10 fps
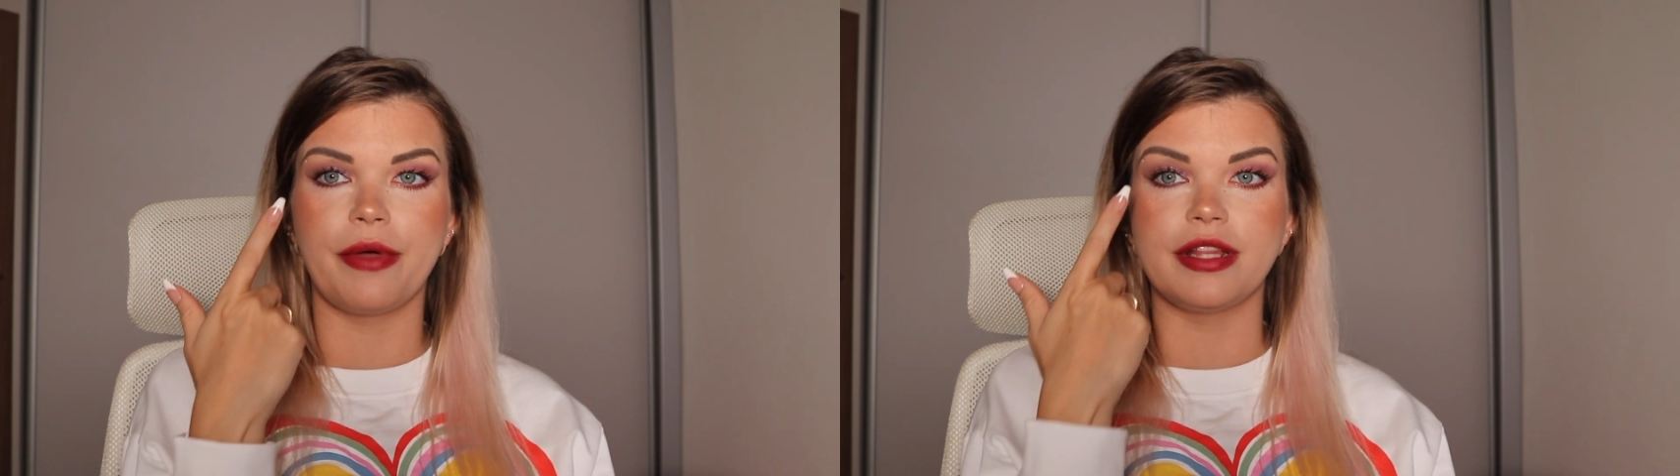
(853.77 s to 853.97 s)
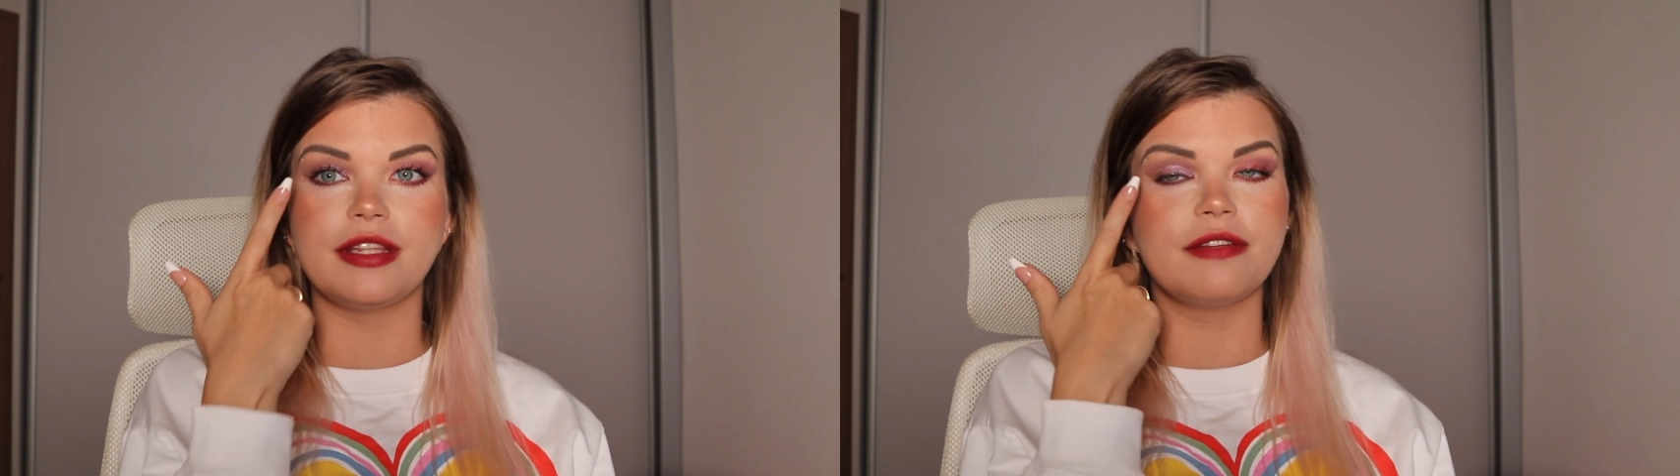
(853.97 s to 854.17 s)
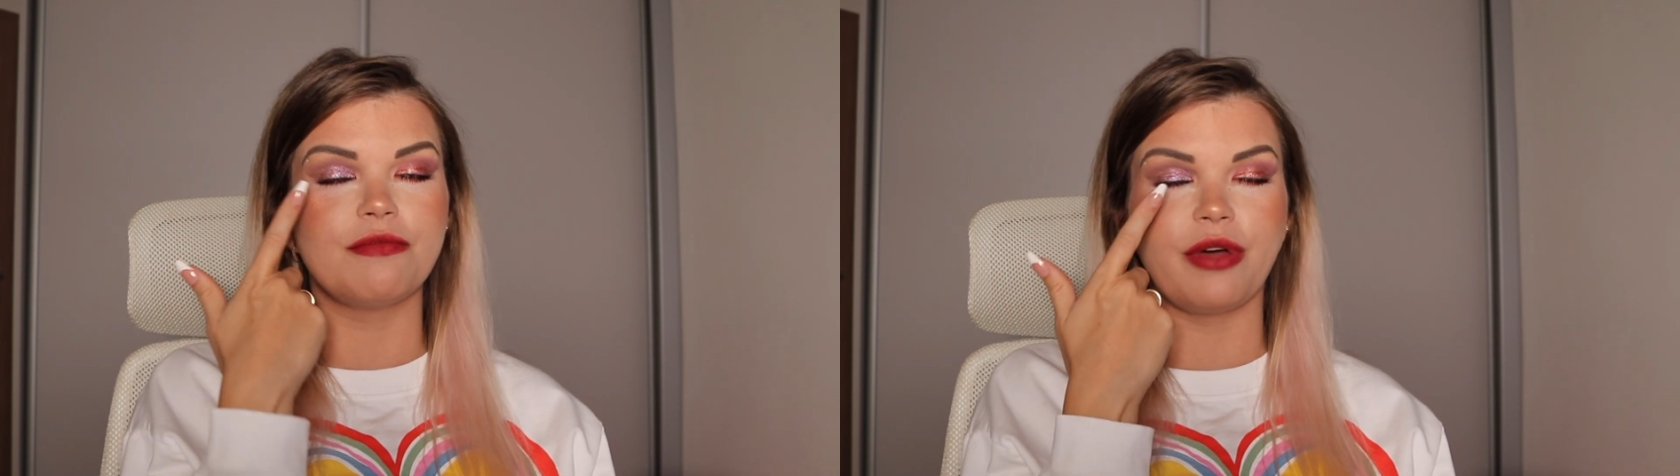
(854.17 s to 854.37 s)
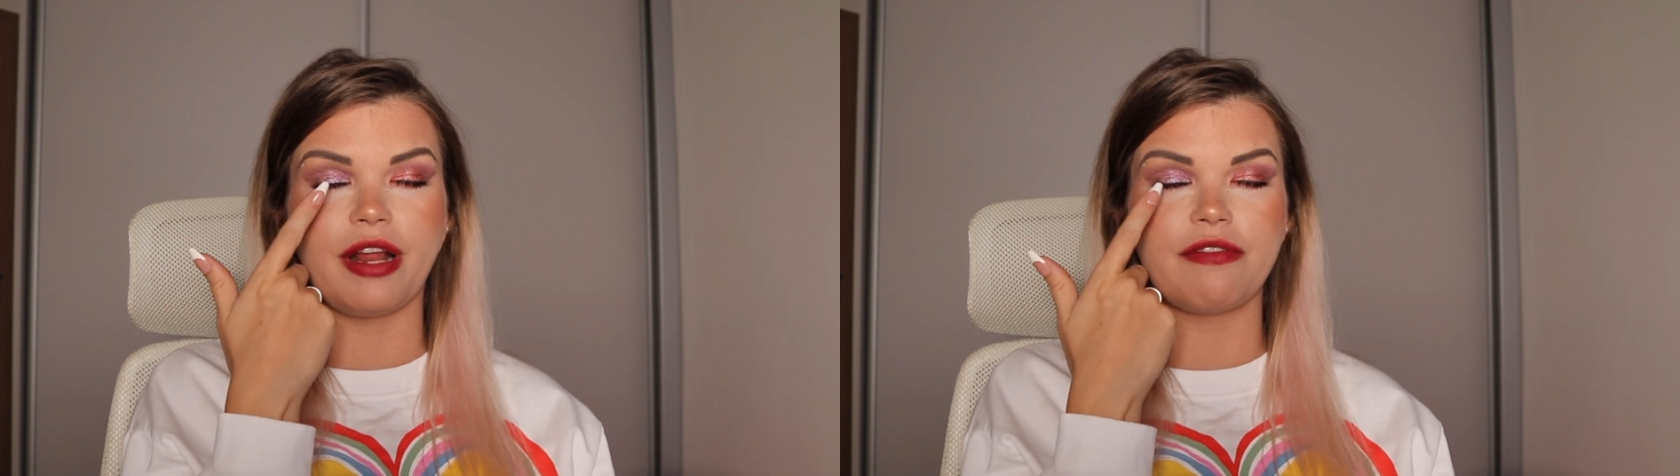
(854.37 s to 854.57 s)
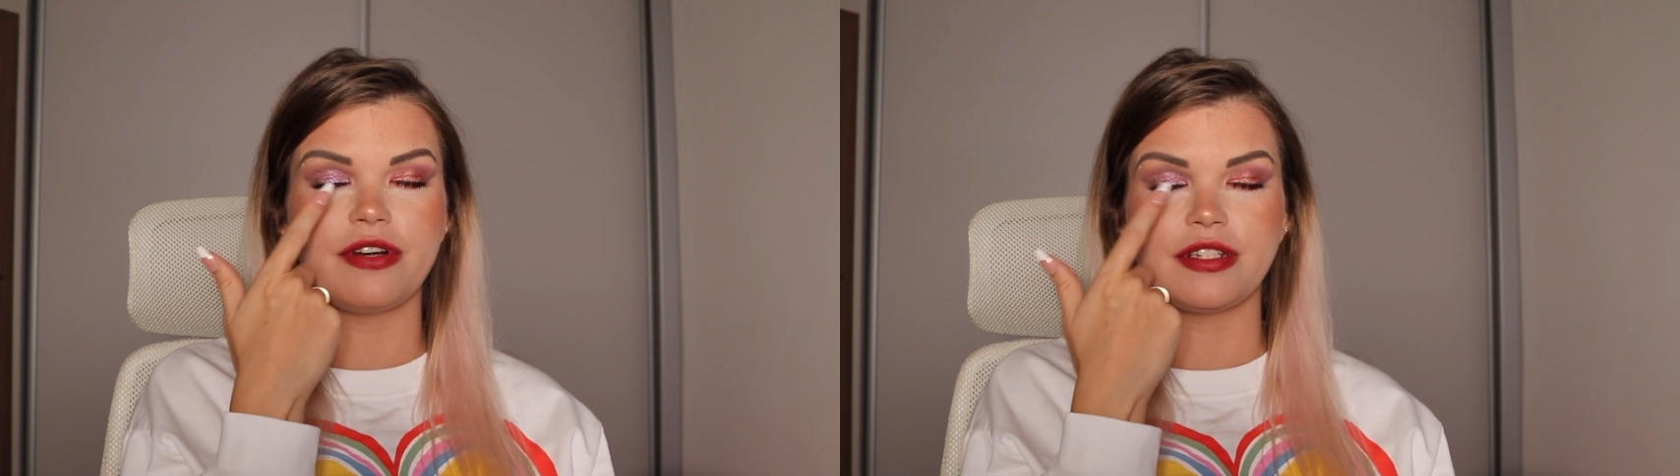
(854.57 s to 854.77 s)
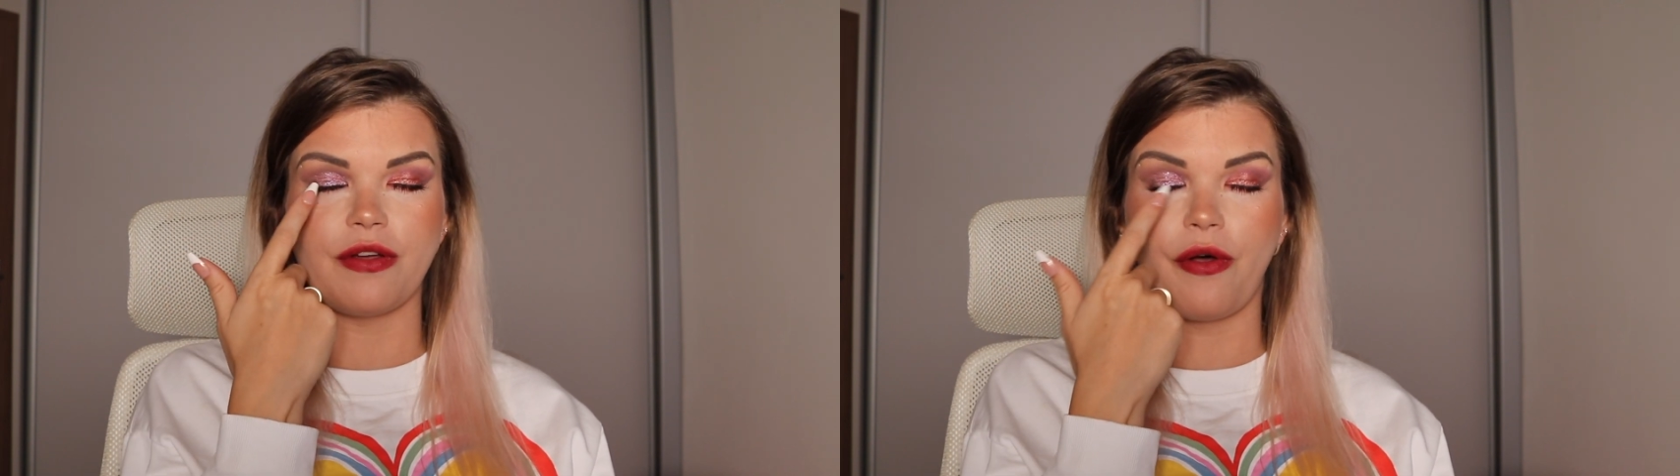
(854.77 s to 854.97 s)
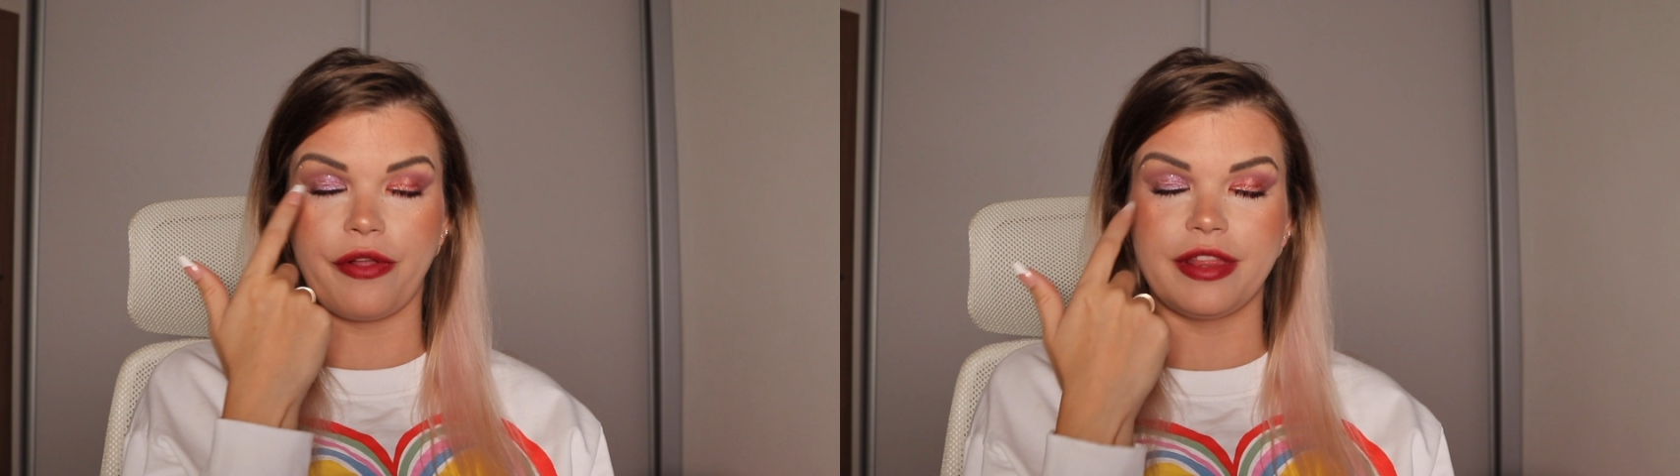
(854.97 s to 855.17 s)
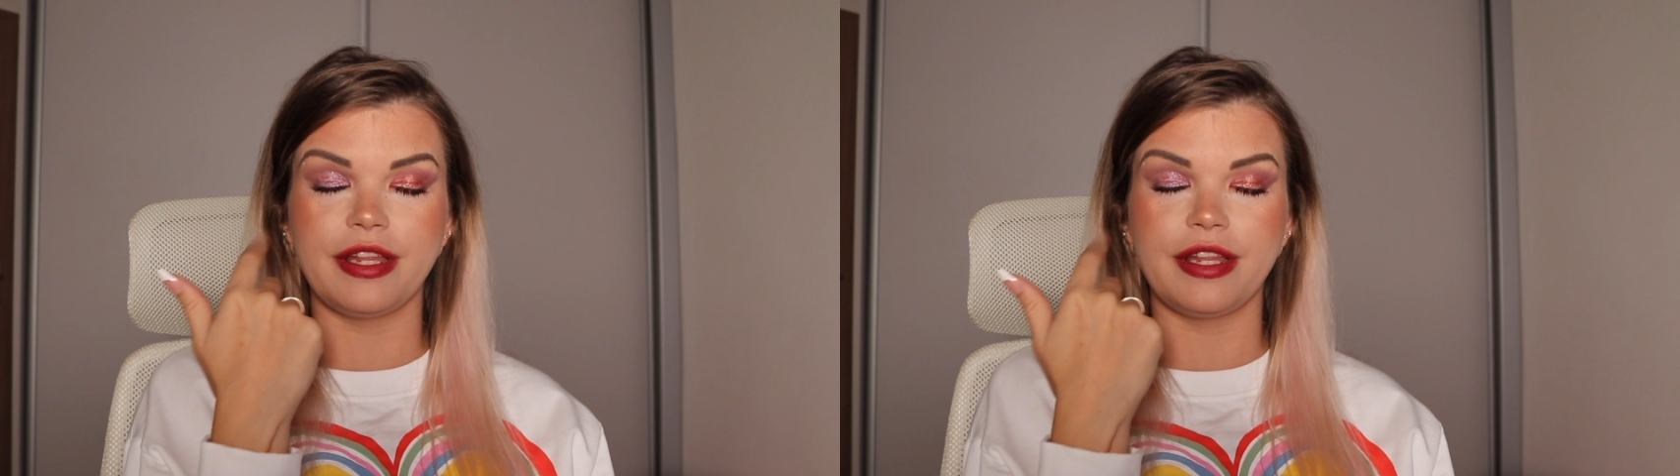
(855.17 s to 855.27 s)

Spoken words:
but whatever is on